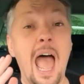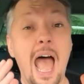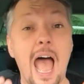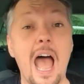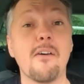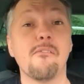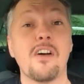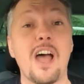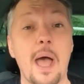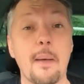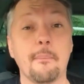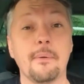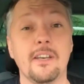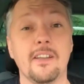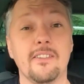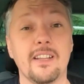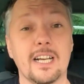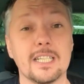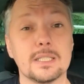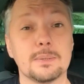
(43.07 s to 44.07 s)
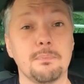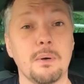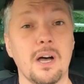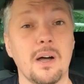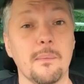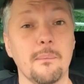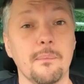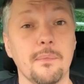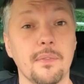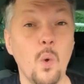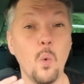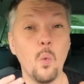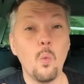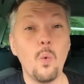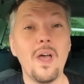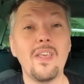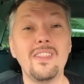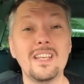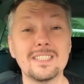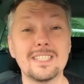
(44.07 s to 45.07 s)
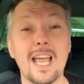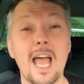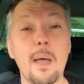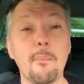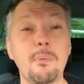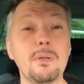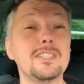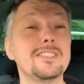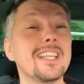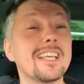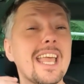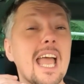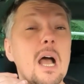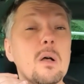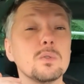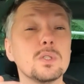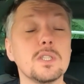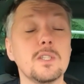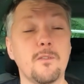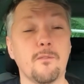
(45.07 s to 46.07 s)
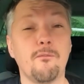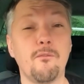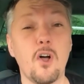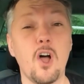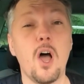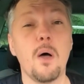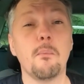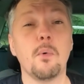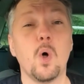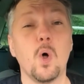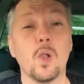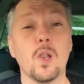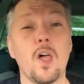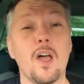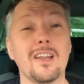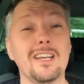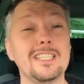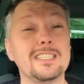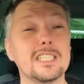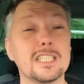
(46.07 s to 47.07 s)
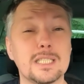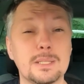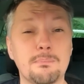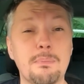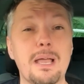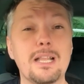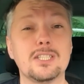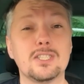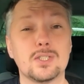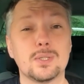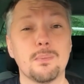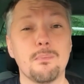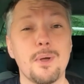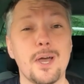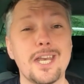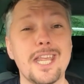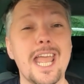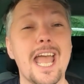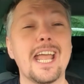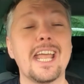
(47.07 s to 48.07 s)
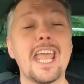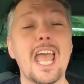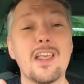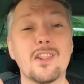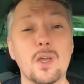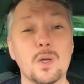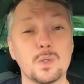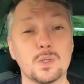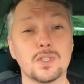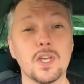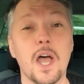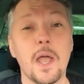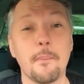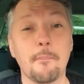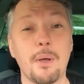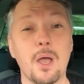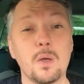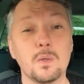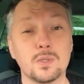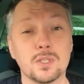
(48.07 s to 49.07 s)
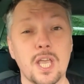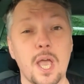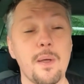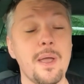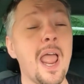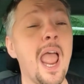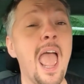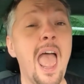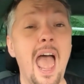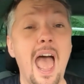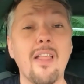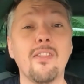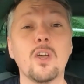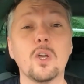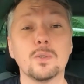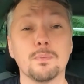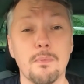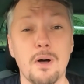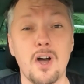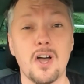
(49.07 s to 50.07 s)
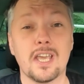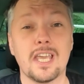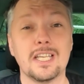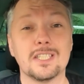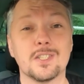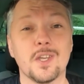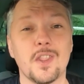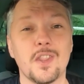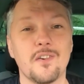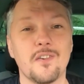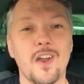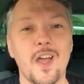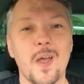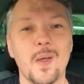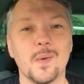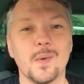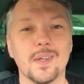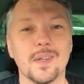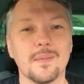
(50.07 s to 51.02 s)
have happened in that spot. When this happens, the council is far more likely to spend some money and get those signposts going and those markings on the road.